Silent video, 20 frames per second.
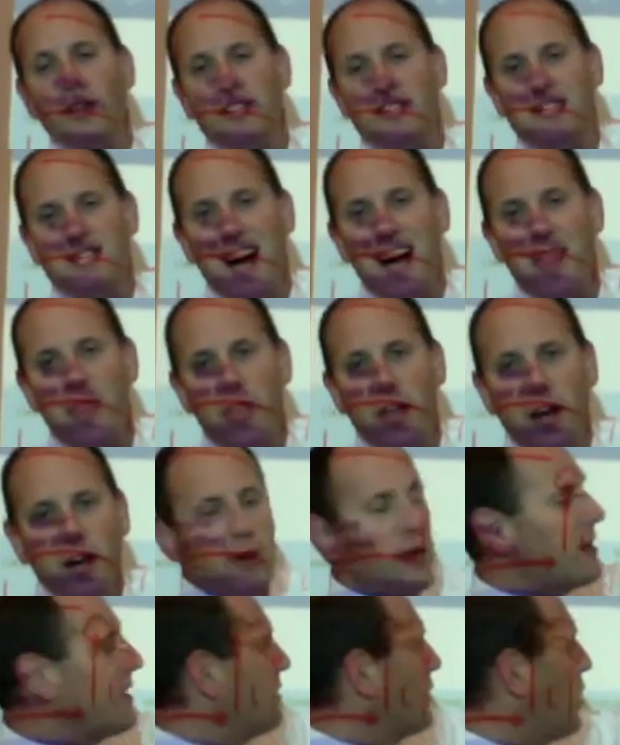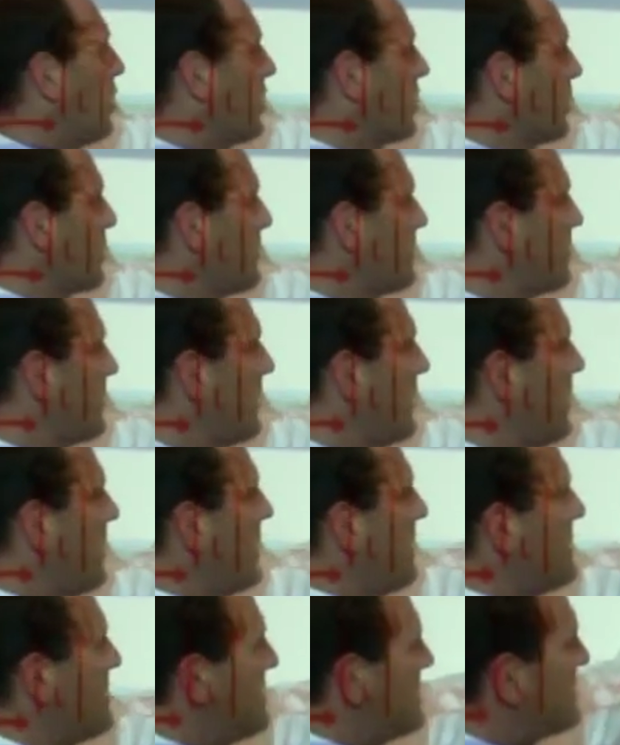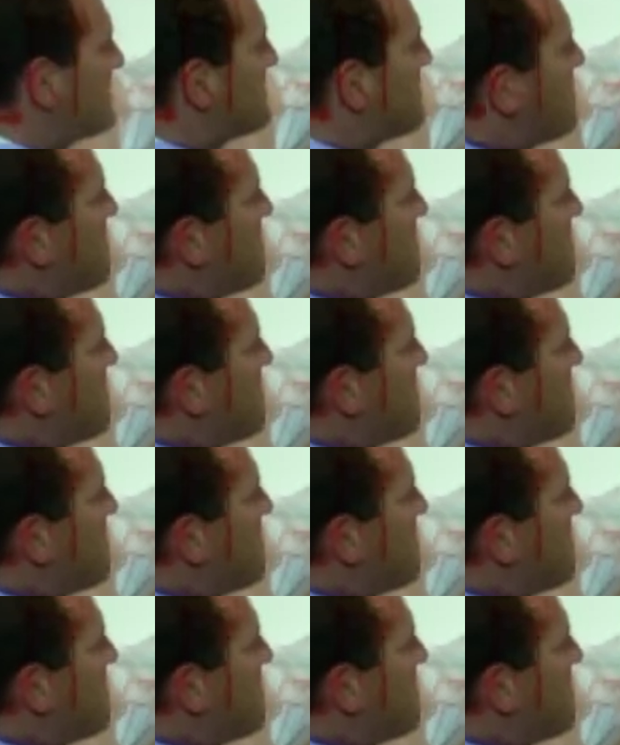is not there any longer. This